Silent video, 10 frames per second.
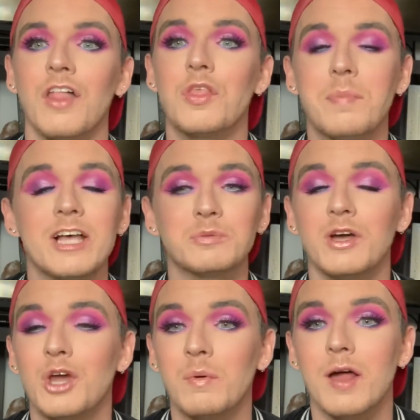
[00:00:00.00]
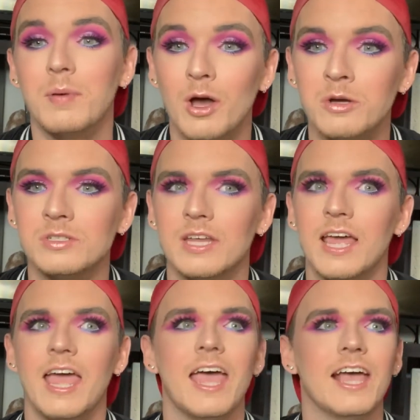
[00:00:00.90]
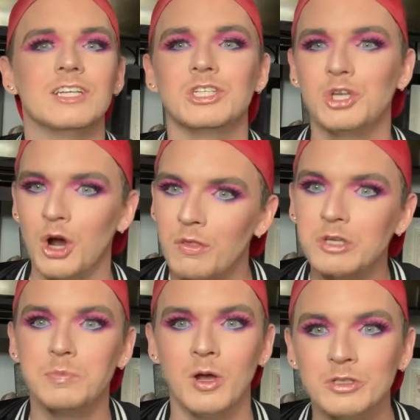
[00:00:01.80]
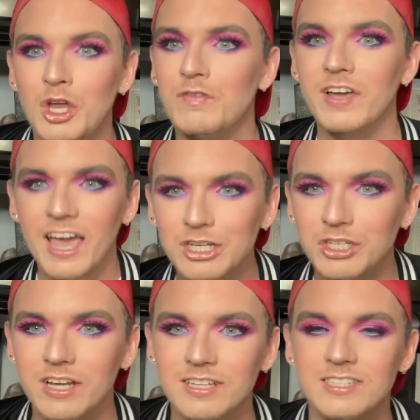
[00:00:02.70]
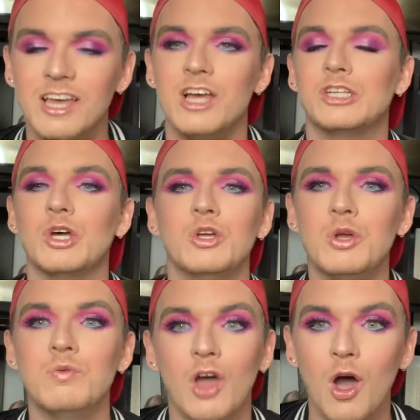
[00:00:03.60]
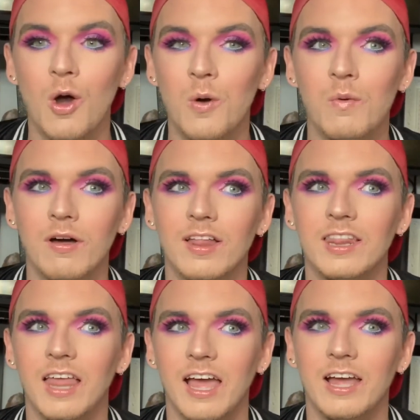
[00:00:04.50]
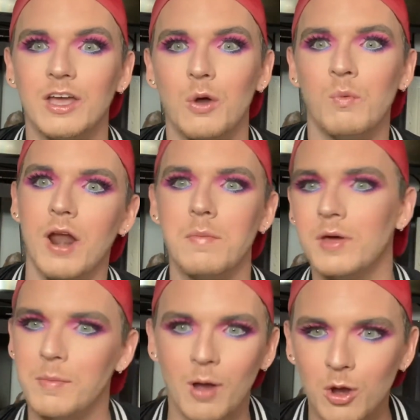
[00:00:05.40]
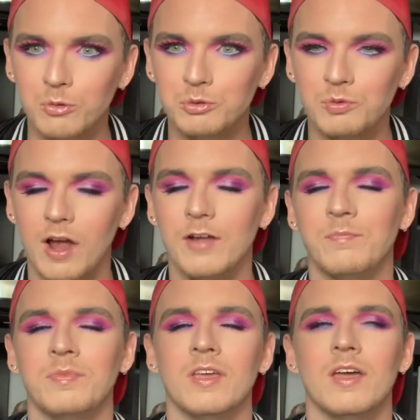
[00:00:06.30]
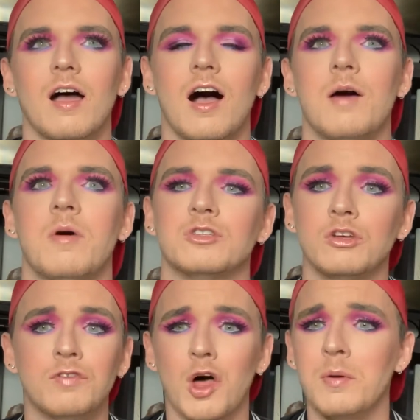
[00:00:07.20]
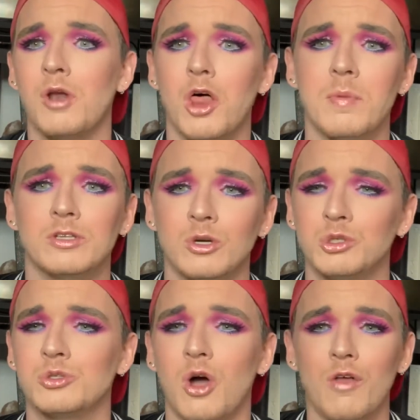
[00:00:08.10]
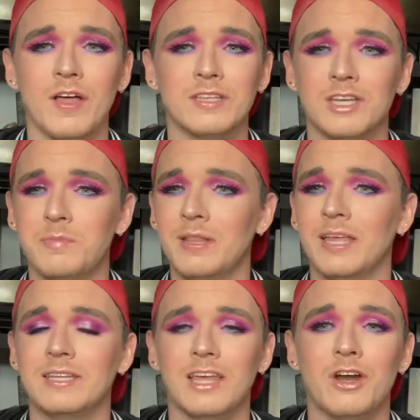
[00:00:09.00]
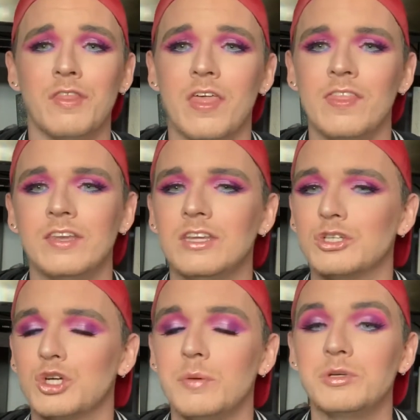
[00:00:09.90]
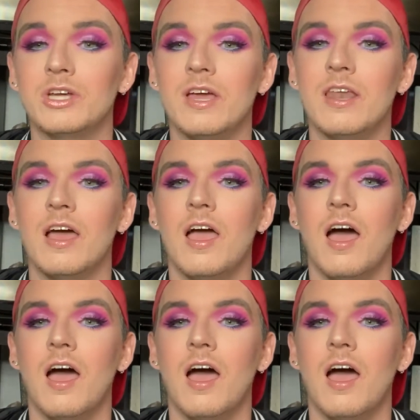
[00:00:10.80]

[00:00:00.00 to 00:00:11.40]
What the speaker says: the best way to know when I post is to turn on those post notifications so you know like when I'm gonna post, right? Also follow me on all my socials. All that's gonna be linked down in the description.